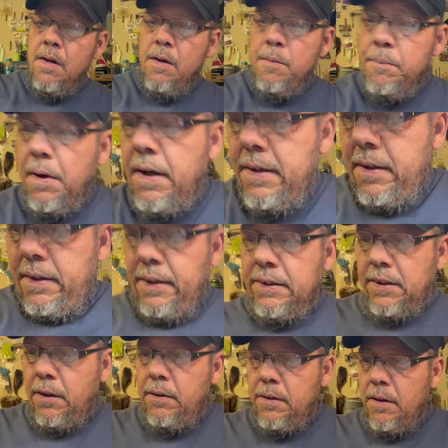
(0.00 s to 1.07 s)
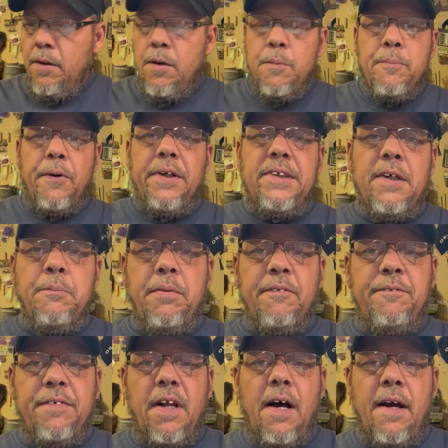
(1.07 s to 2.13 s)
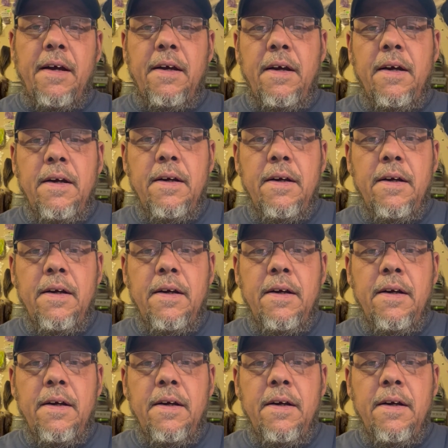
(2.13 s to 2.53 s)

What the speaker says: But it's a pretty simple fly.